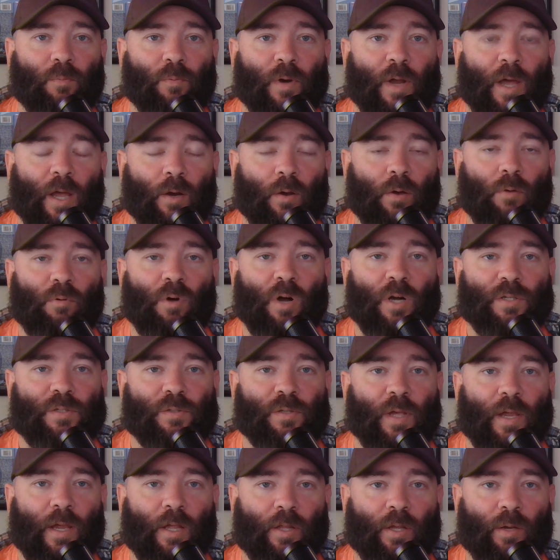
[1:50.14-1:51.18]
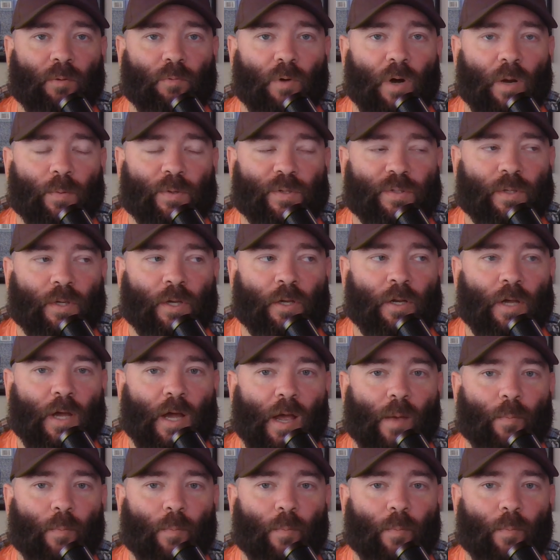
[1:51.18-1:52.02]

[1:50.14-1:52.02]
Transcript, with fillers: when I go watch the Alien Romulus again,